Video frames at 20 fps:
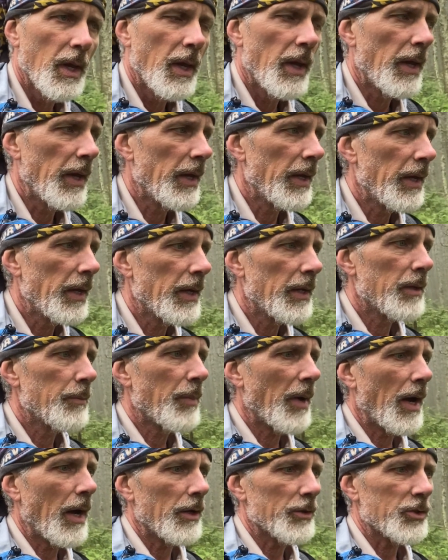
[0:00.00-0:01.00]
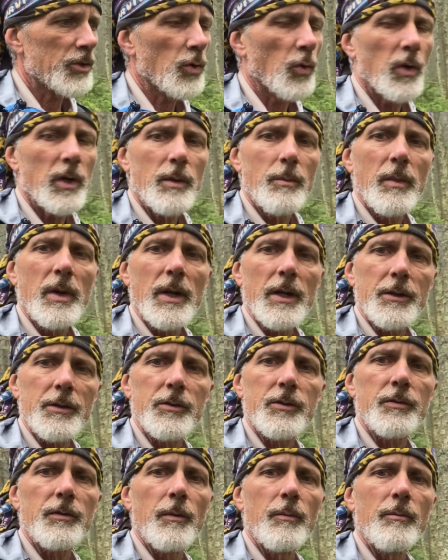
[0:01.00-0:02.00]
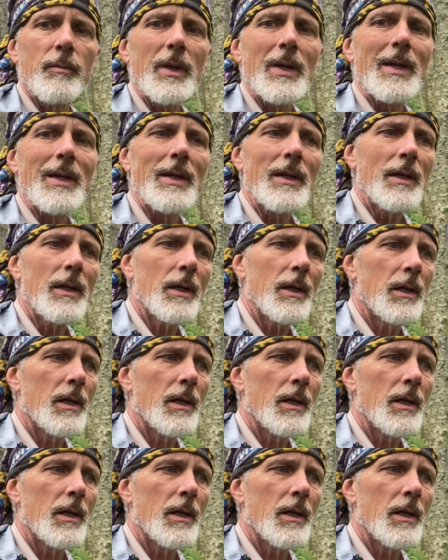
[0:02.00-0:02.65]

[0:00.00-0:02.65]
And about 20 minutes from me